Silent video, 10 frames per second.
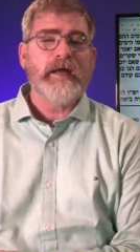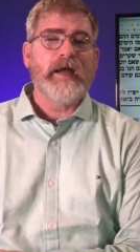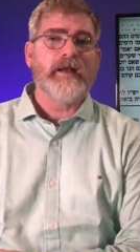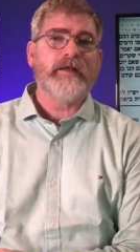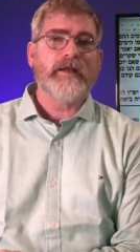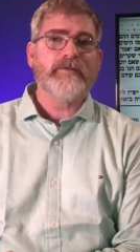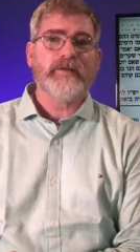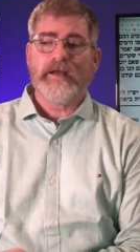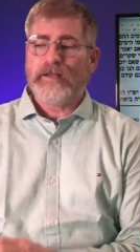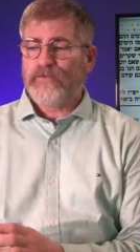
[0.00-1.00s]
And,
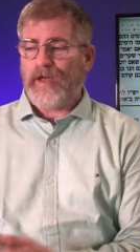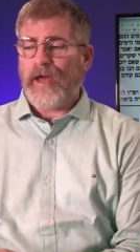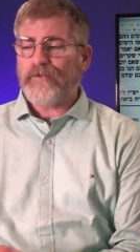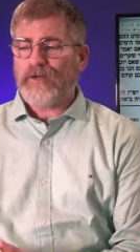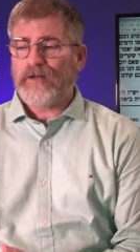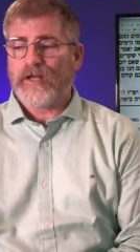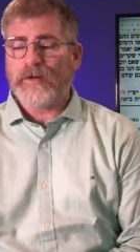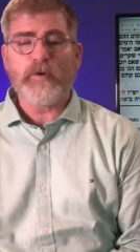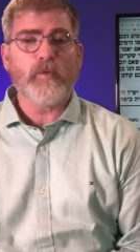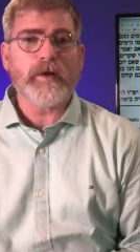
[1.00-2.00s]
and, and he's asking
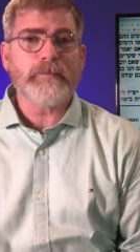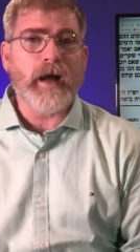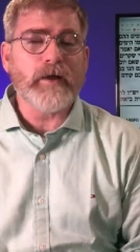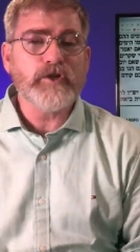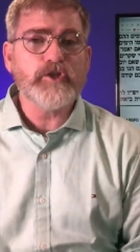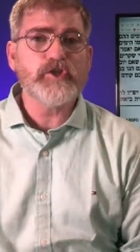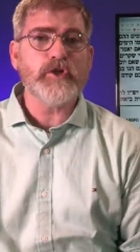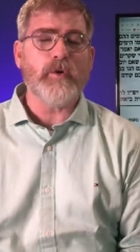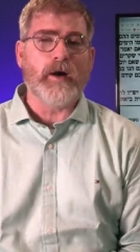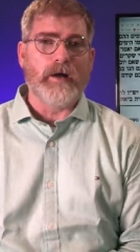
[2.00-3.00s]
them, but what about
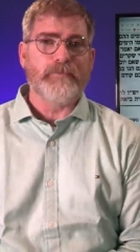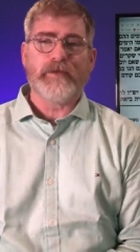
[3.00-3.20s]
Yeshua?